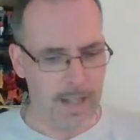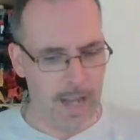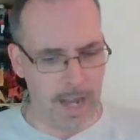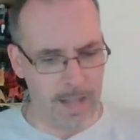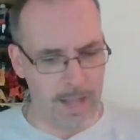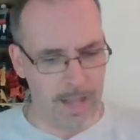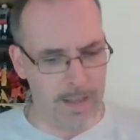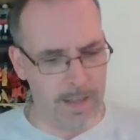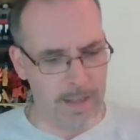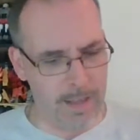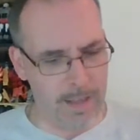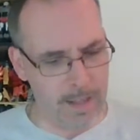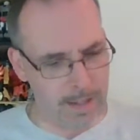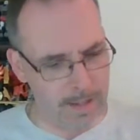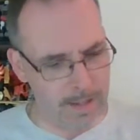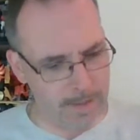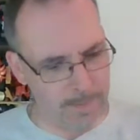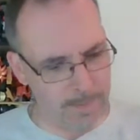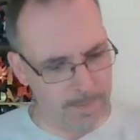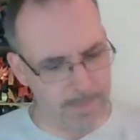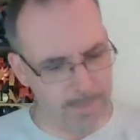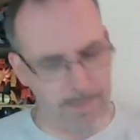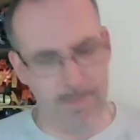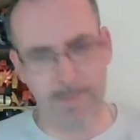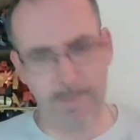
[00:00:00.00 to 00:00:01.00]

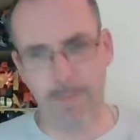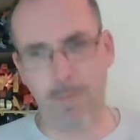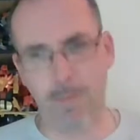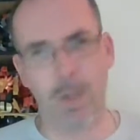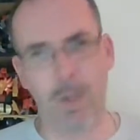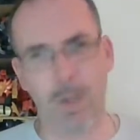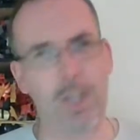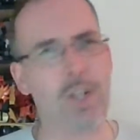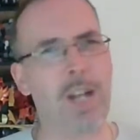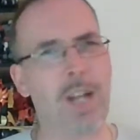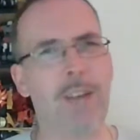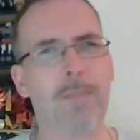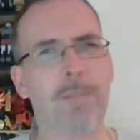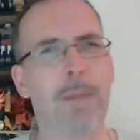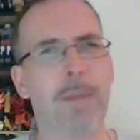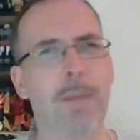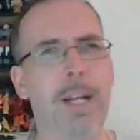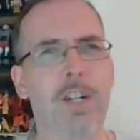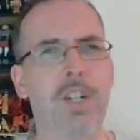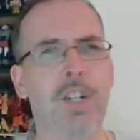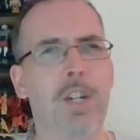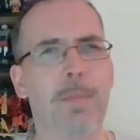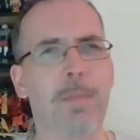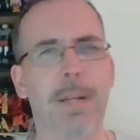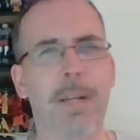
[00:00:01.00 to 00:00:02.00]
what you'd have to pay
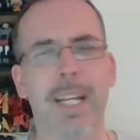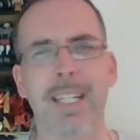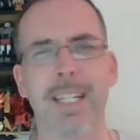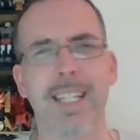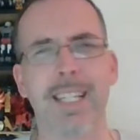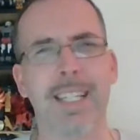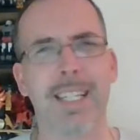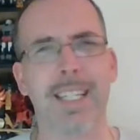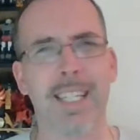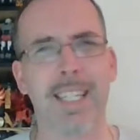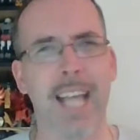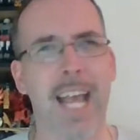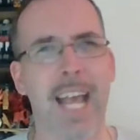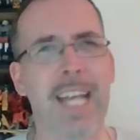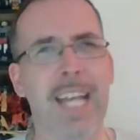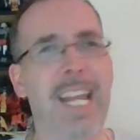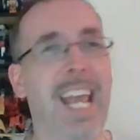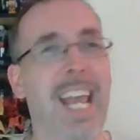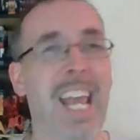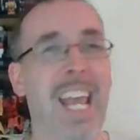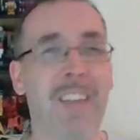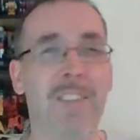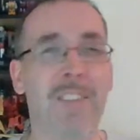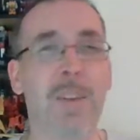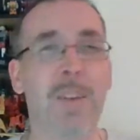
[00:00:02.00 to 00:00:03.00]
in shipping is insane,
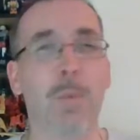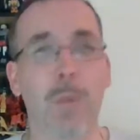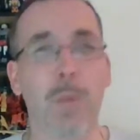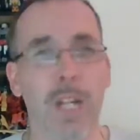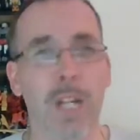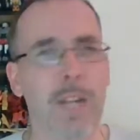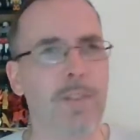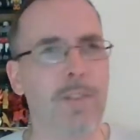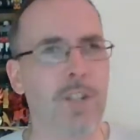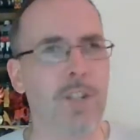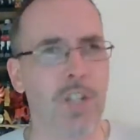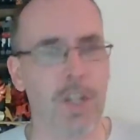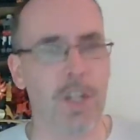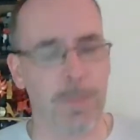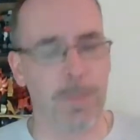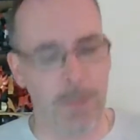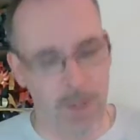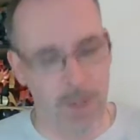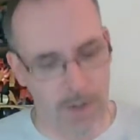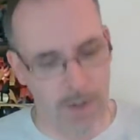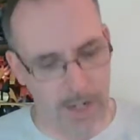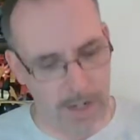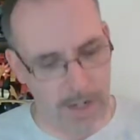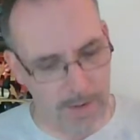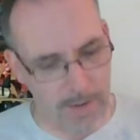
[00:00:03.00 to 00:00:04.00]
if it would even ship
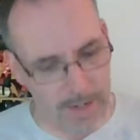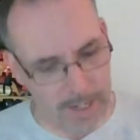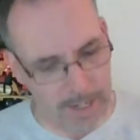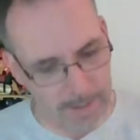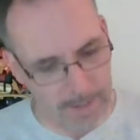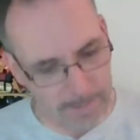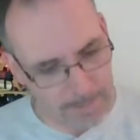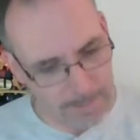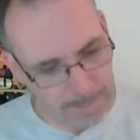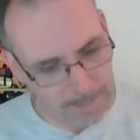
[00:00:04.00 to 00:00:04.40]
to your area.